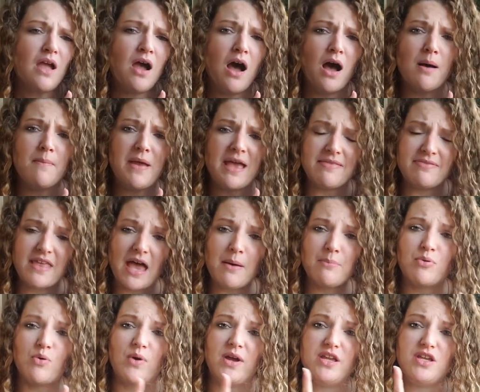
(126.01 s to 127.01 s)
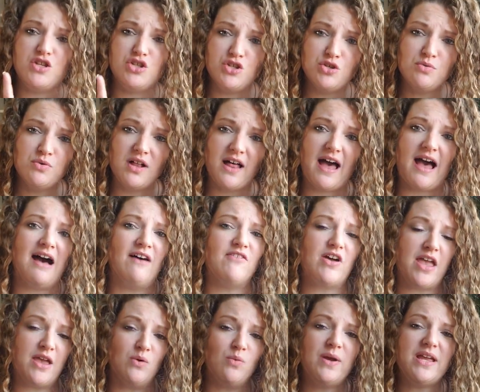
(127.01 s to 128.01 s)
At that point, you will have
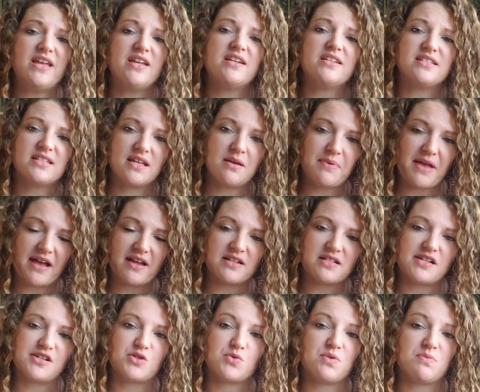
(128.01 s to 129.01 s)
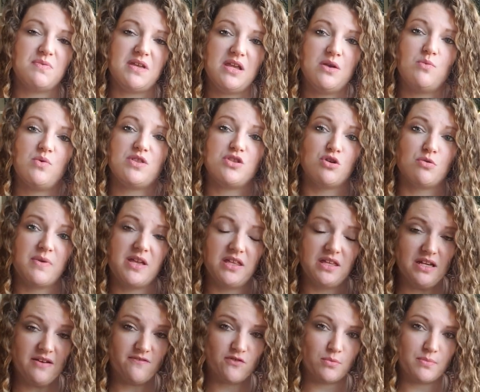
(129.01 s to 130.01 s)
a week to get back in touch with me with your
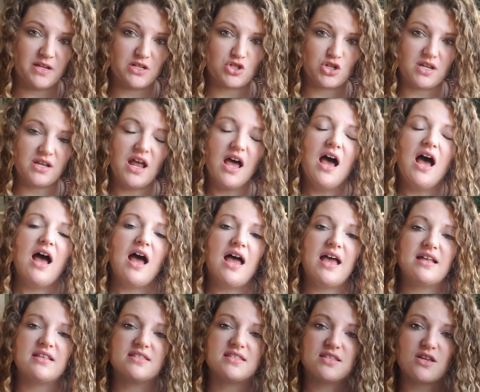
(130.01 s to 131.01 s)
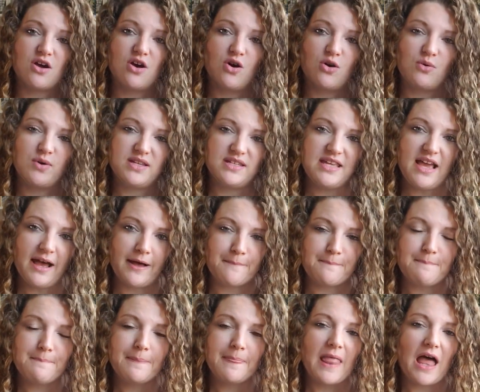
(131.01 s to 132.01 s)
mailing information. And so,
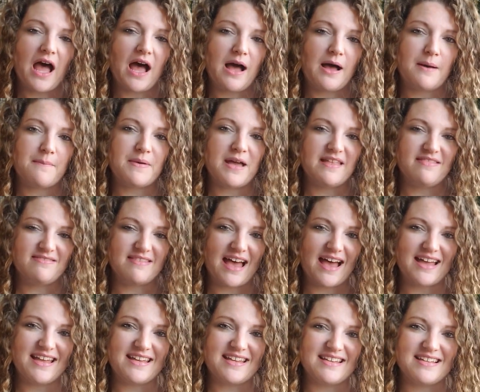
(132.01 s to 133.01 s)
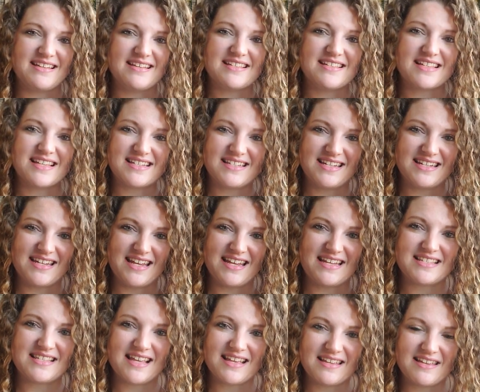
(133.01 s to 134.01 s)
yeah, that is
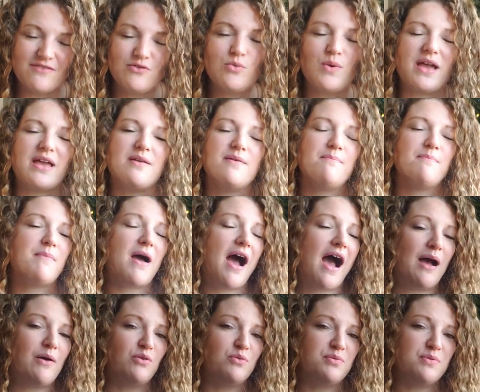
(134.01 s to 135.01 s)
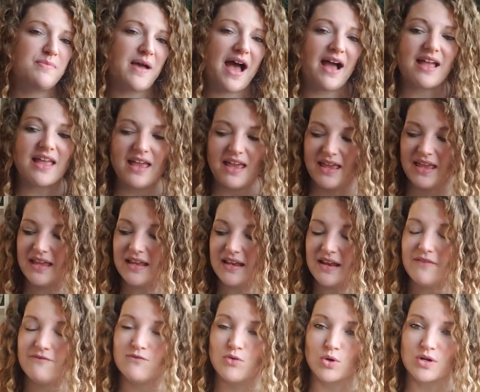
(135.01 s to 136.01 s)
today's giveaway. I will be back in
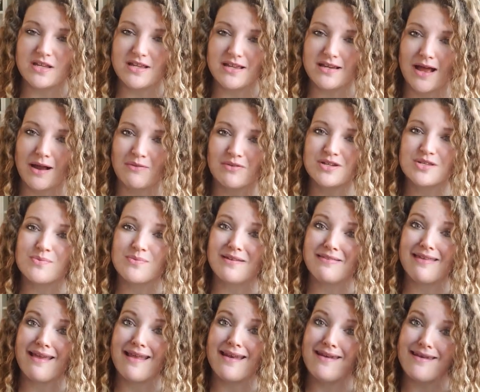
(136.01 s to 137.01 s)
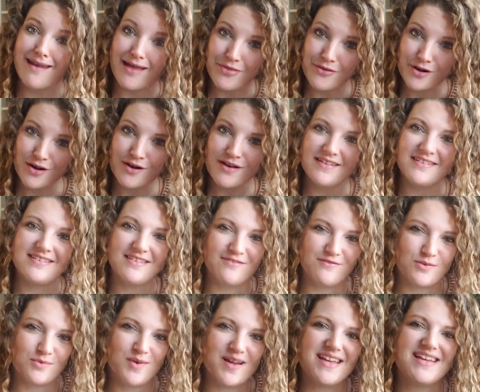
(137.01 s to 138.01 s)
48 hours with another
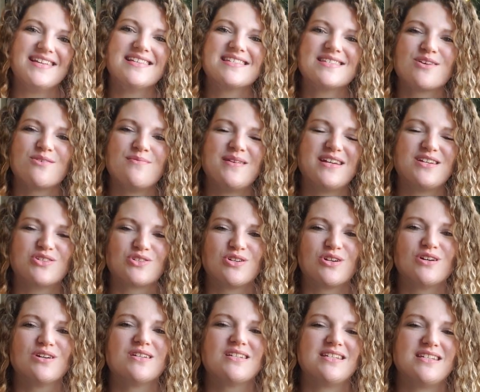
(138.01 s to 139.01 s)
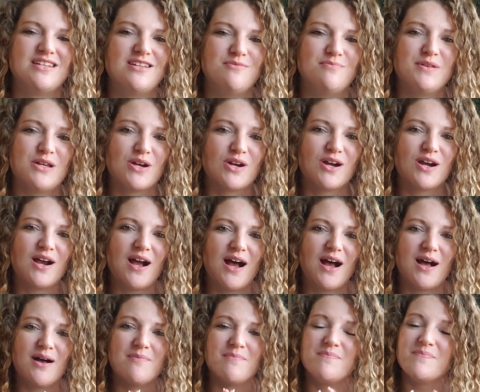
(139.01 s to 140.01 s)
giveaway, so make sure to keep your
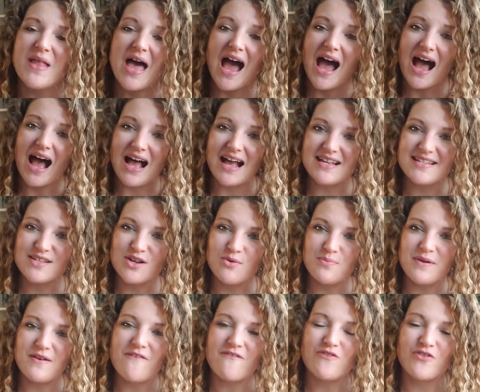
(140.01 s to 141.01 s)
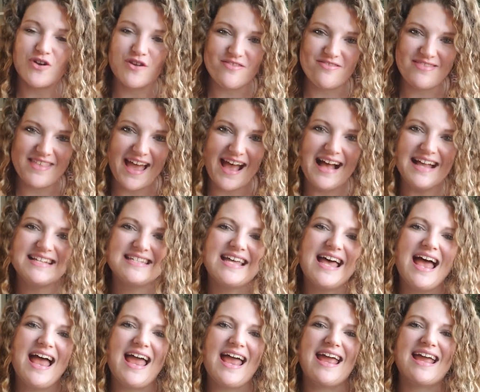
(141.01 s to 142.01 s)
eyes open for that.
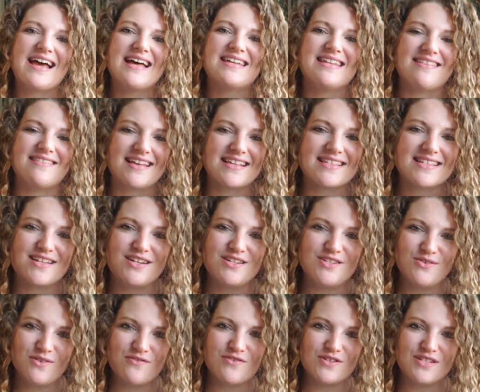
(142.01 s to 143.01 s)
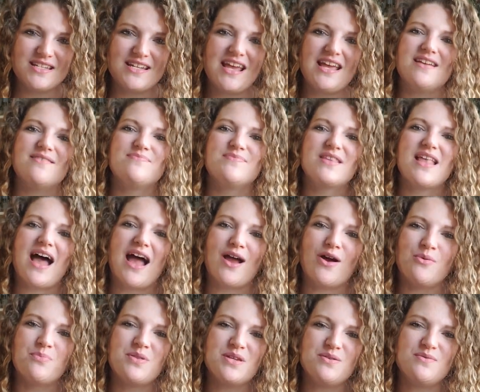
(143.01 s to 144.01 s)
And that's going to do it for today. I
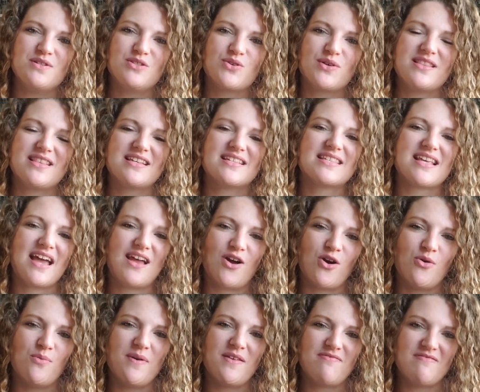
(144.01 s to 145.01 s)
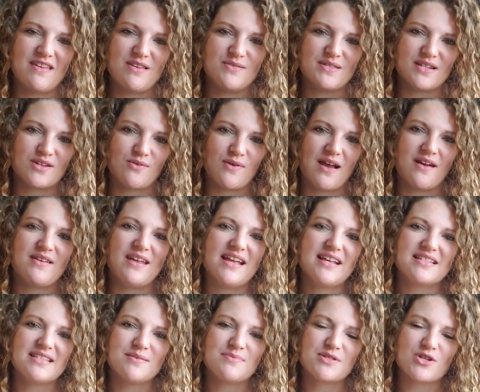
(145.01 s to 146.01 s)
hope that you enjoyed this. I hope that you stick around
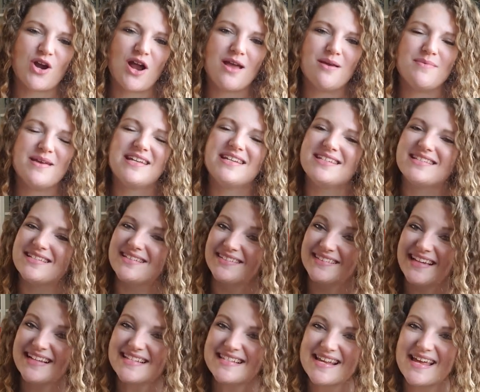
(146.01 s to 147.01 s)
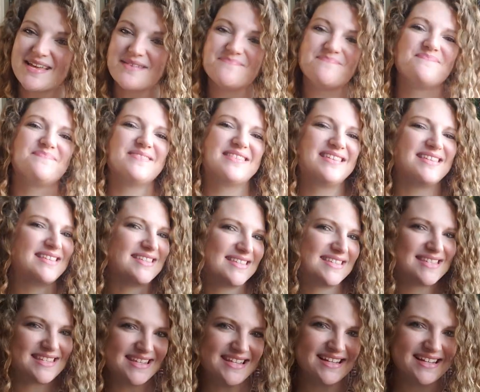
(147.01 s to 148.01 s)
and subscribe. And until next time,
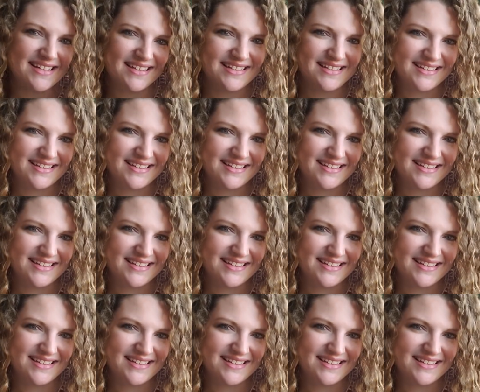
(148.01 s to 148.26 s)
see ya.